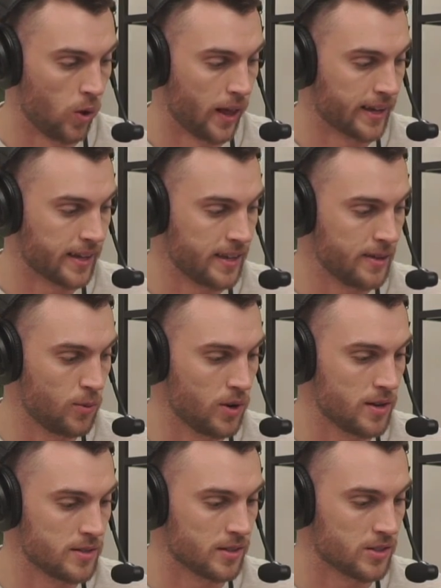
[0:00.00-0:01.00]
Like, he
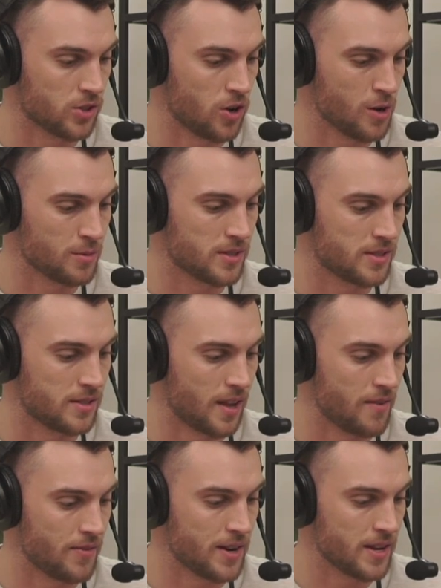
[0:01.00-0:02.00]
was a top
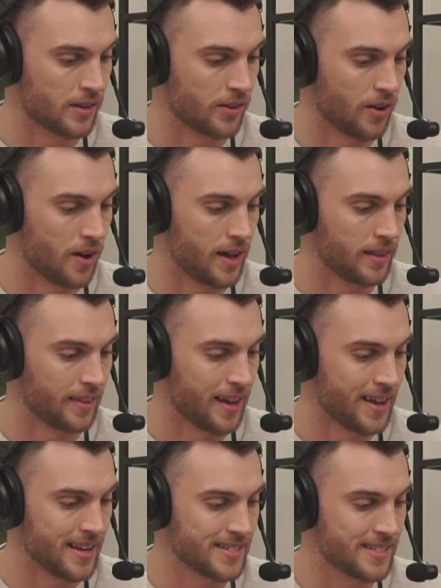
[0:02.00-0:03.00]
70 guy
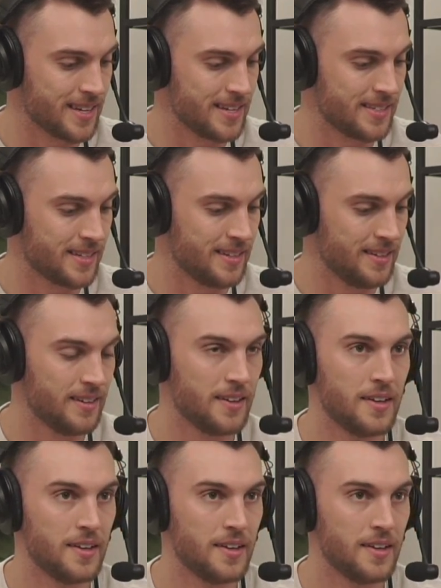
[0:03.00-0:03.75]
last season.